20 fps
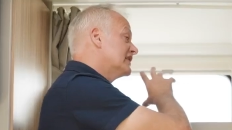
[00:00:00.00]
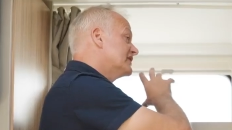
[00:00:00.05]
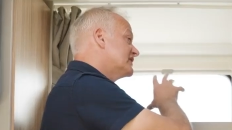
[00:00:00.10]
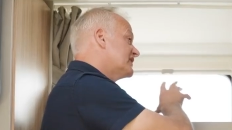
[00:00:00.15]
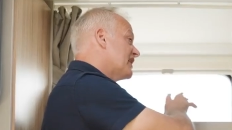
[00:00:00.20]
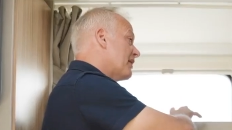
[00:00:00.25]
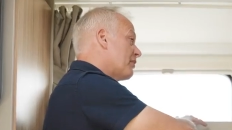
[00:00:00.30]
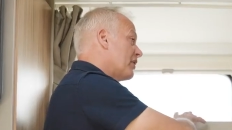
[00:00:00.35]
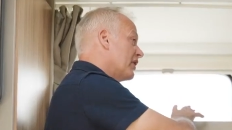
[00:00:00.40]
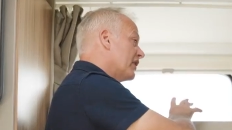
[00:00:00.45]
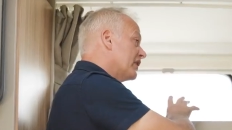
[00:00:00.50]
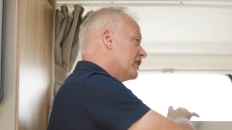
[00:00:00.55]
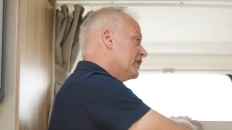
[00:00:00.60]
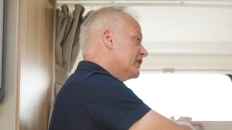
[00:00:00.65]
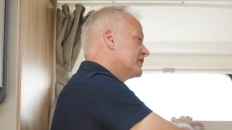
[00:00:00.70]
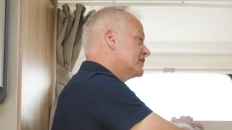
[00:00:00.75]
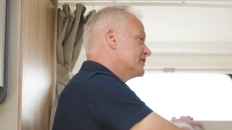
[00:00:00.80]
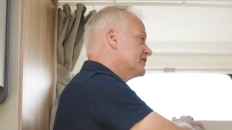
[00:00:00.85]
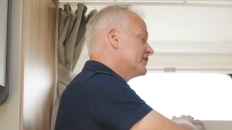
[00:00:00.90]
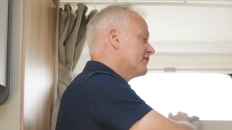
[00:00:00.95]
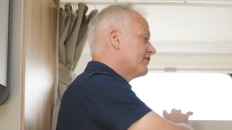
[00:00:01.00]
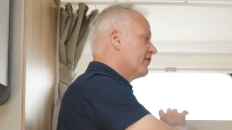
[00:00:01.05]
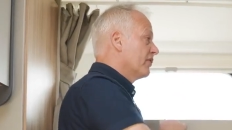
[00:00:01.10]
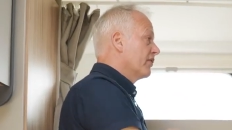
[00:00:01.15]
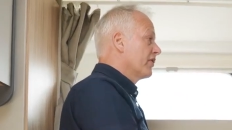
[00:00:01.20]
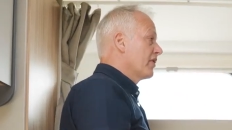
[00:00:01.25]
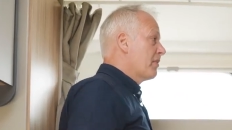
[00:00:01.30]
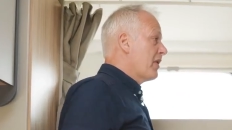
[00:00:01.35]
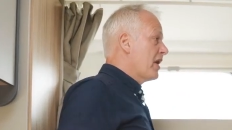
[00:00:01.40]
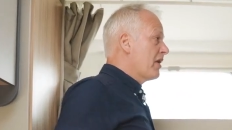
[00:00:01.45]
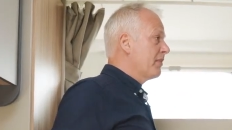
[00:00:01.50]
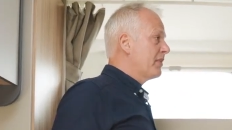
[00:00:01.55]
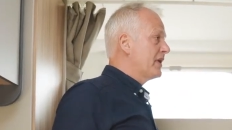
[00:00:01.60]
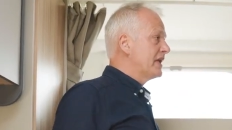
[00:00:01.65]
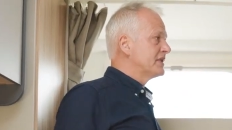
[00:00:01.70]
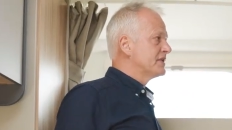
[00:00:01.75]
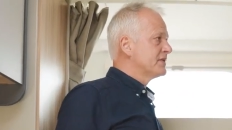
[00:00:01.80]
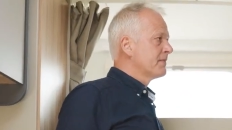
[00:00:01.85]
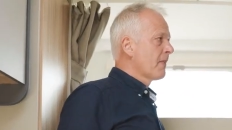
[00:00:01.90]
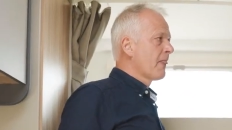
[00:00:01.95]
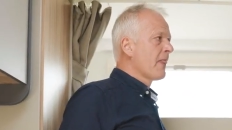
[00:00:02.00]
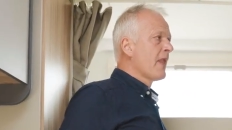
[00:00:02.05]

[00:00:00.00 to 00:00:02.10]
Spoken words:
separate curtains for the bunk beds.